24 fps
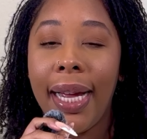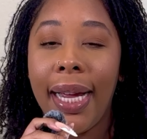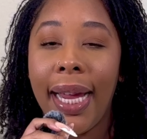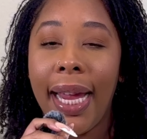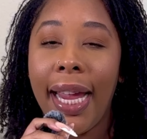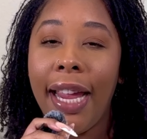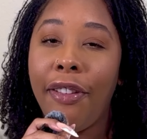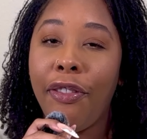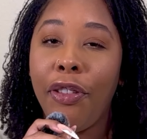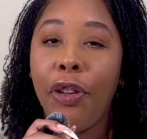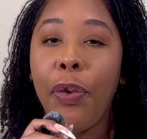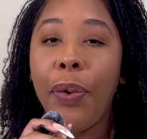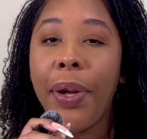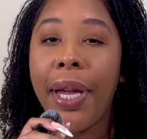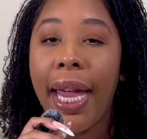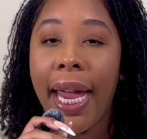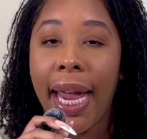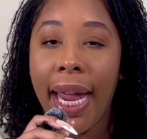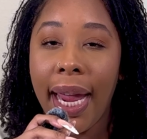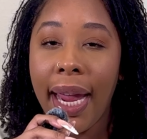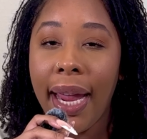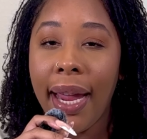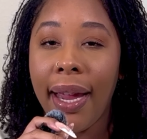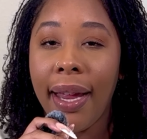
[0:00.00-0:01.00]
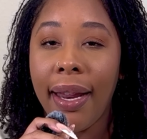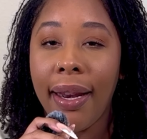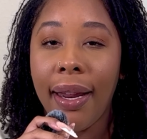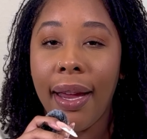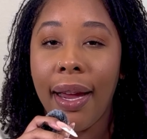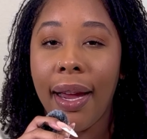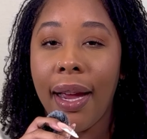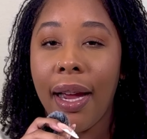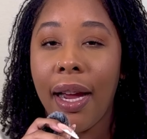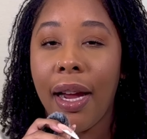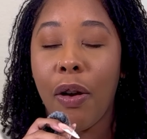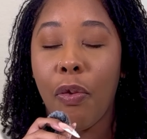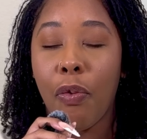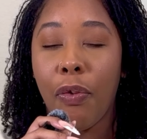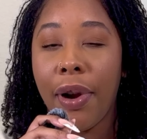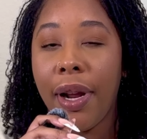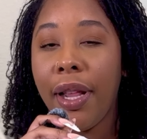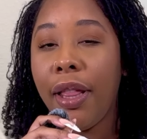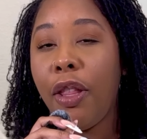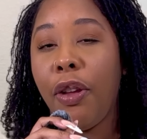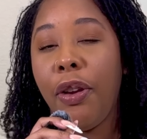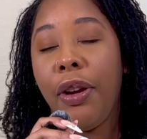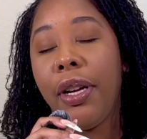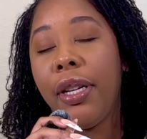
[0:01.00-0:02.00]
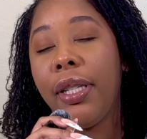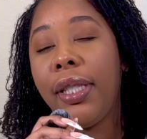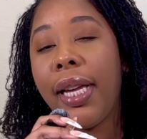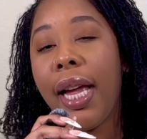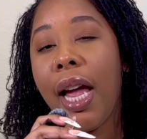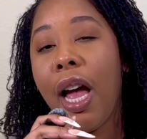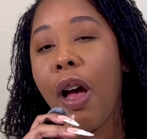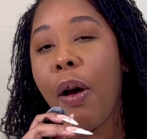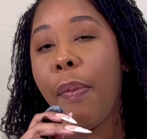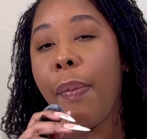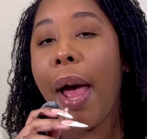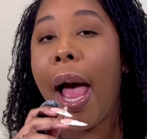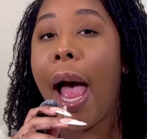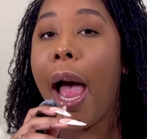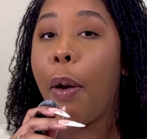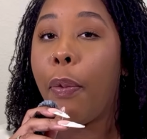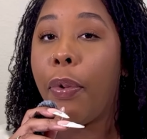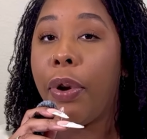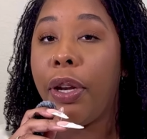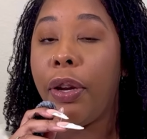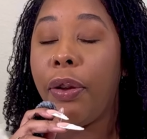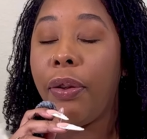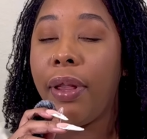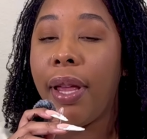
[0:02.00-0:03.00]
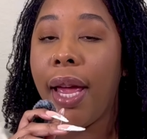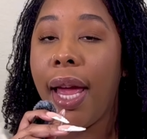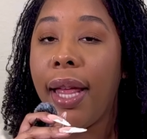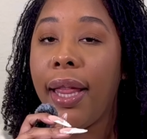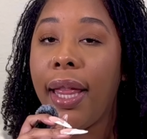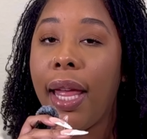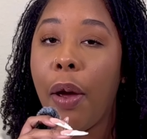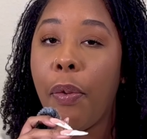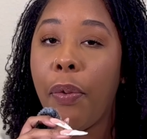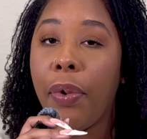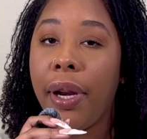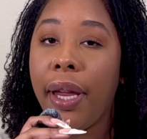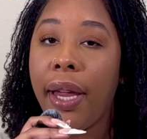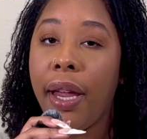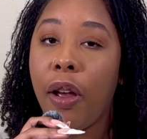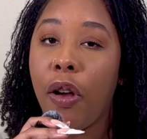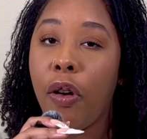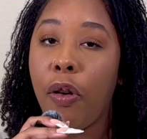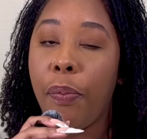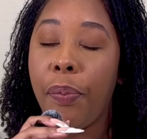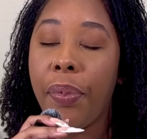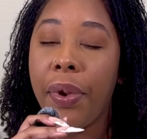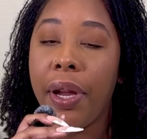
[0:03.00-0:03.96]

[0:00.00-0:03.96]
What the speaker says: if you can run through your scalp, I would do that. That would help